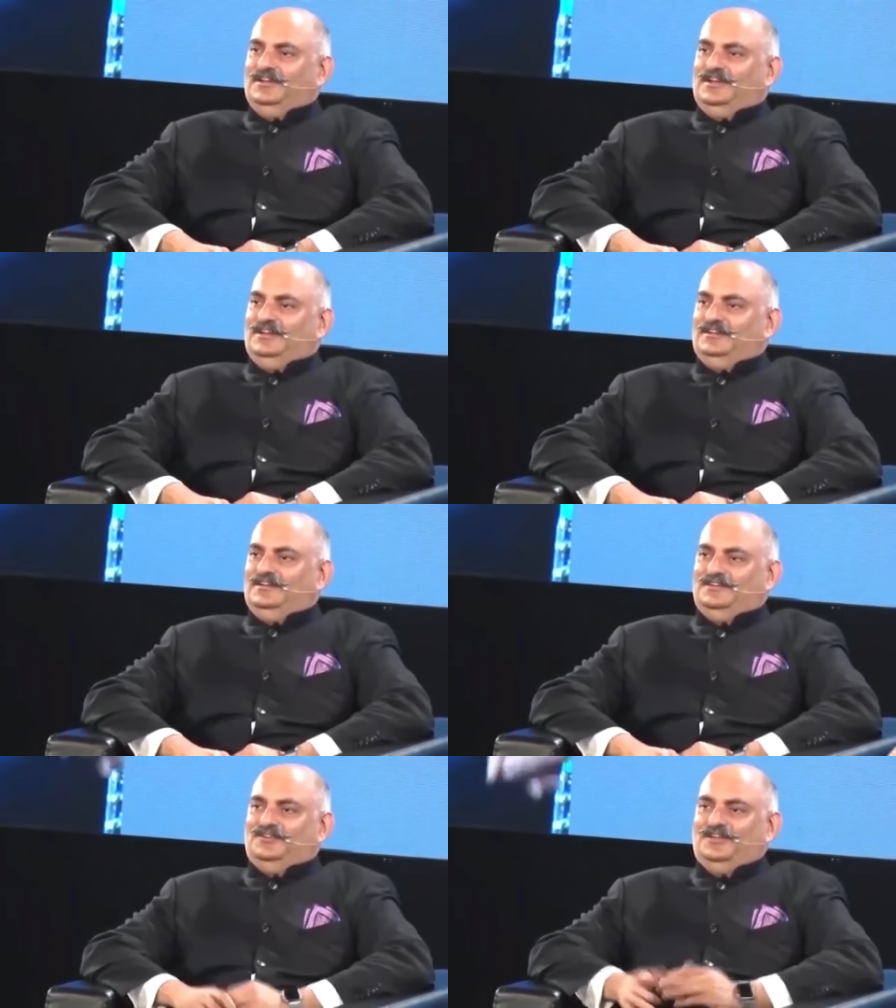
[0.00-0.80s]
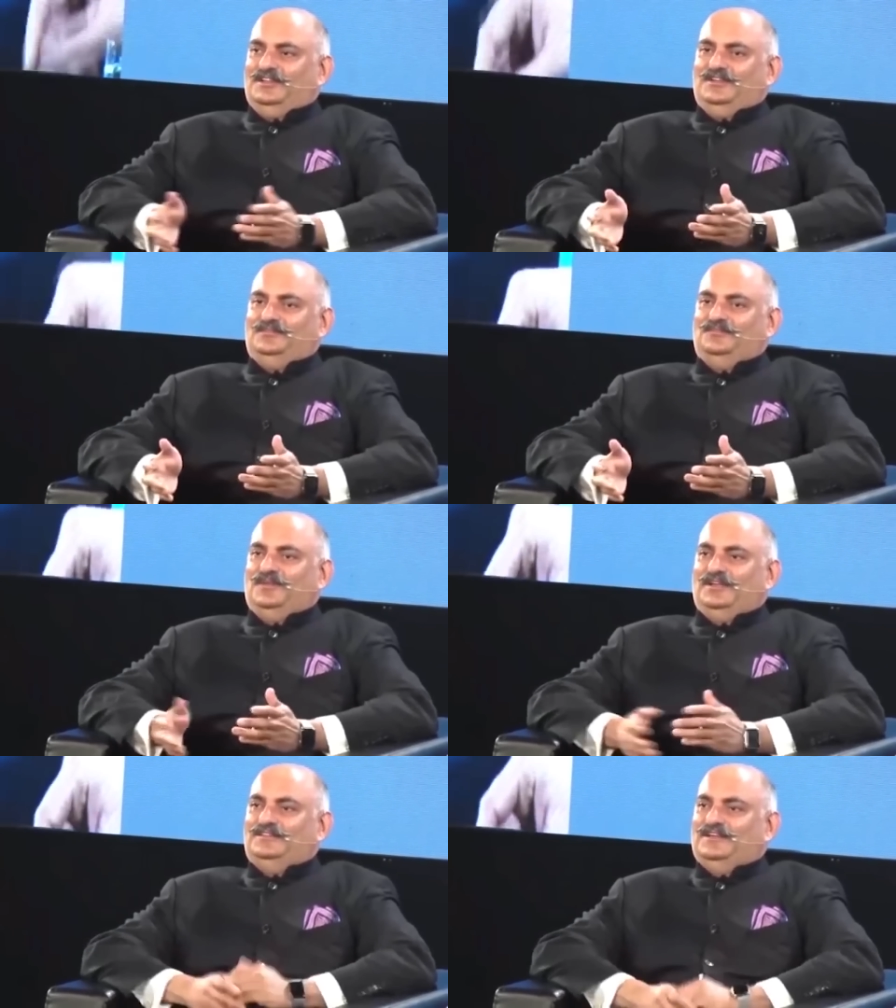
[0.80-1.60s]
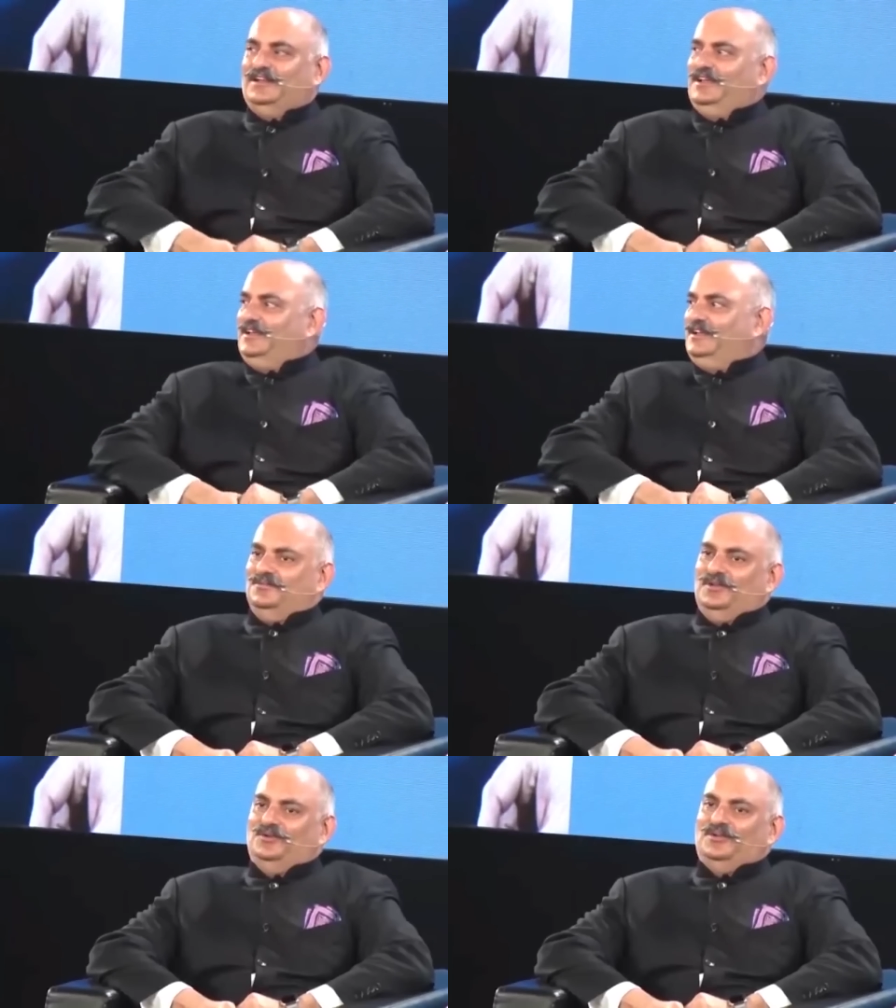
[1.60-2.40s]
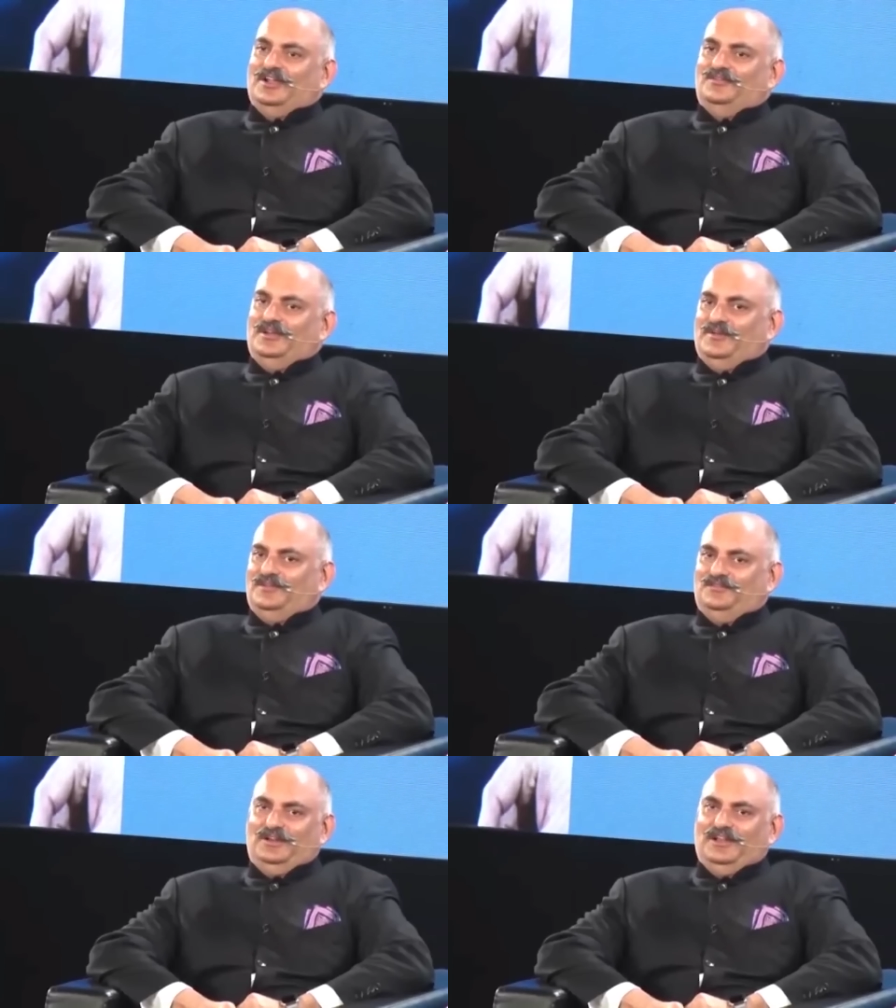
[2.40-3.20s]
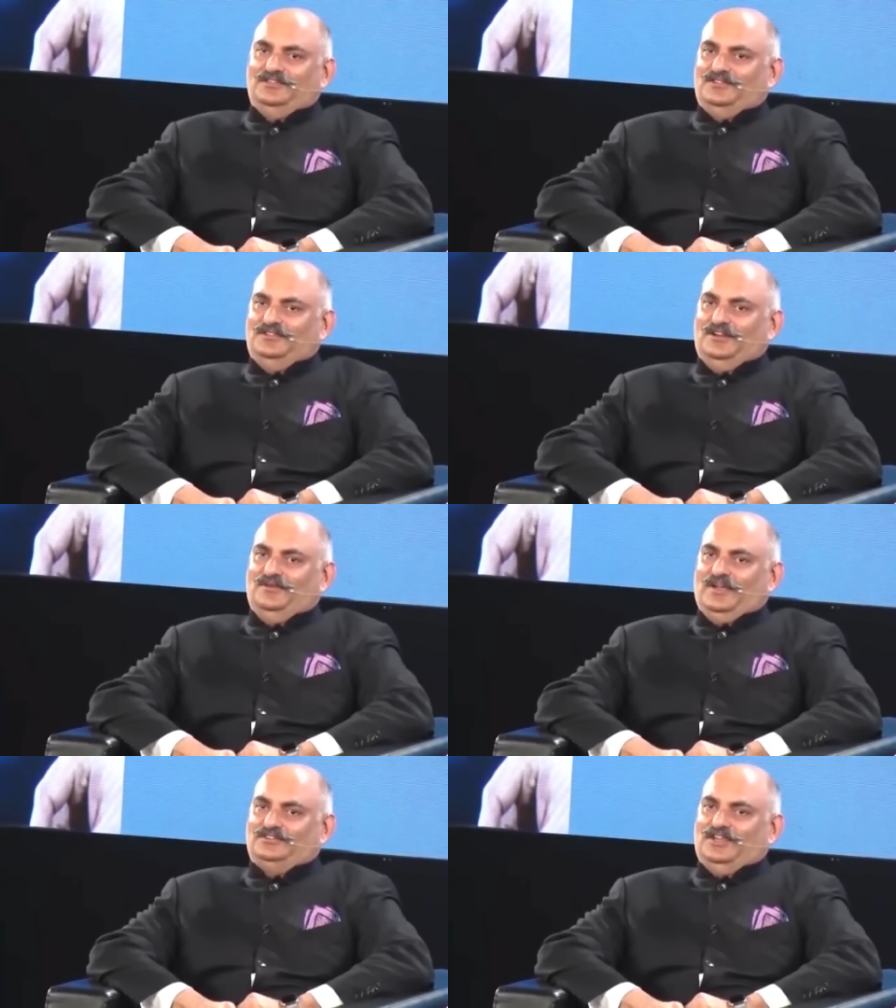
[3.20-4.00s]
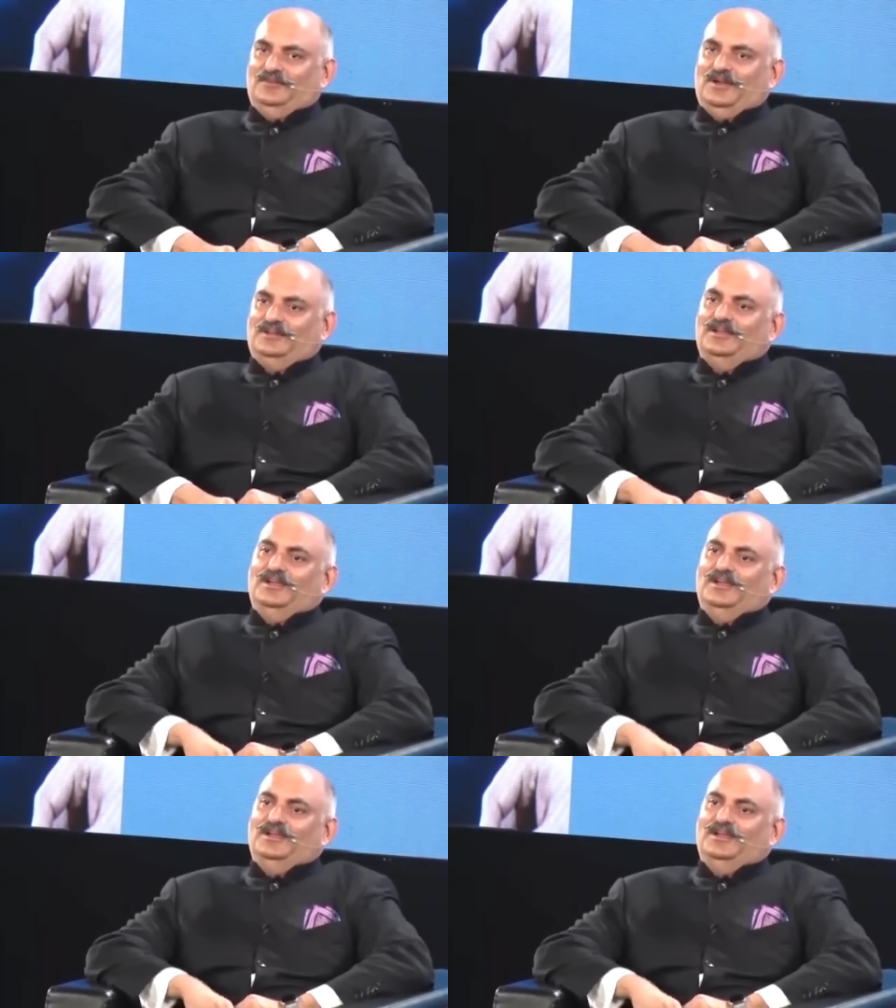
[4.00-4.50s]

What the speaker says: And so I think basically we don't get very many free lunches in investing, but